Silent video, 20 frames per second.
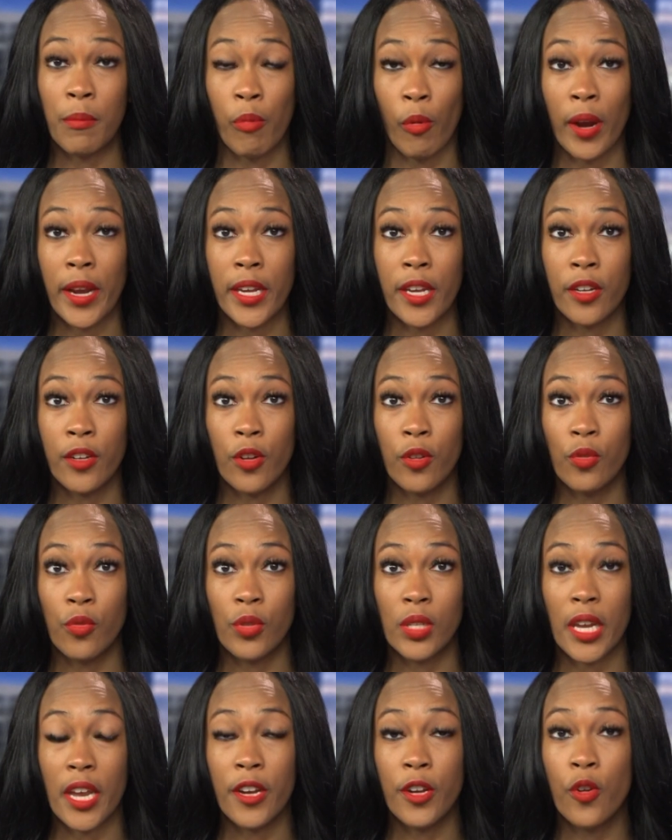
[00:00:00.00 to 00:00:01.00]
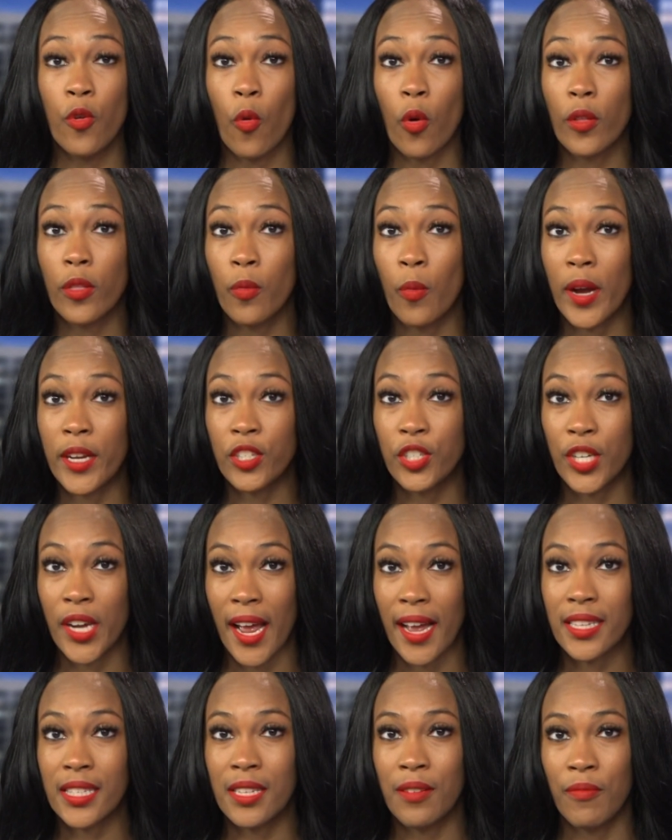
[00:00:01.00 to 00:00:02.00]
some breaking news in Northwest
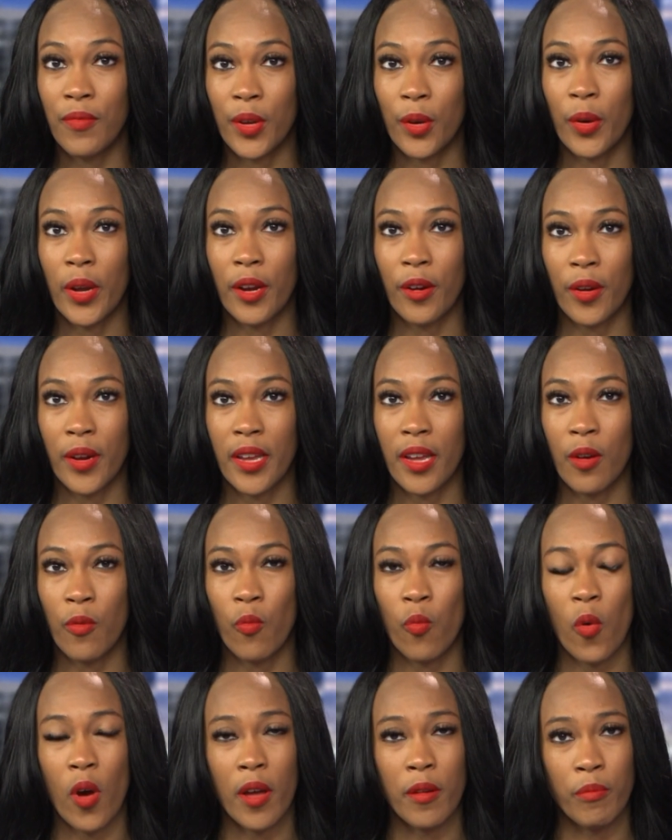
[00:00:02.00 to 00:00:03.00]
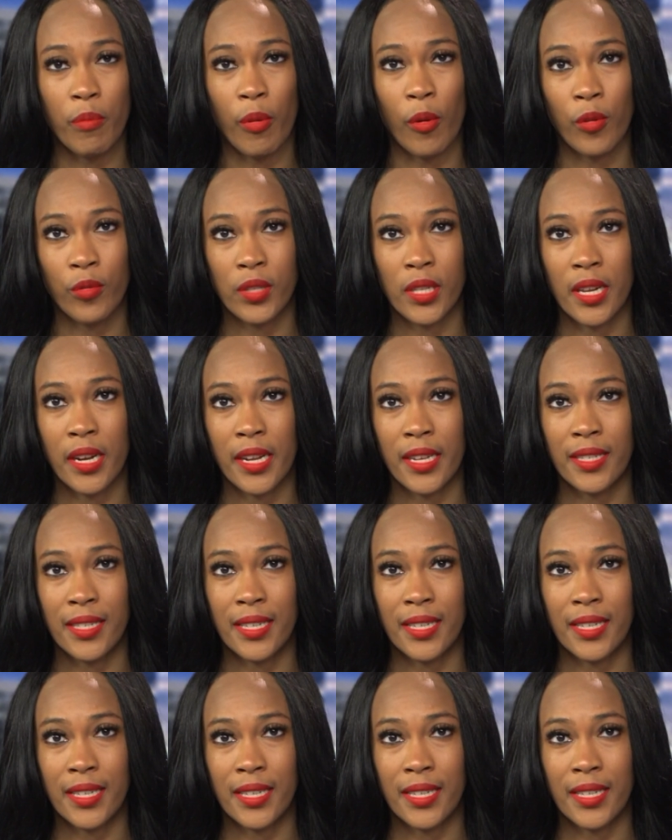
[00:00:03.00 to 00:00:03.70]
Jacksonville area. One person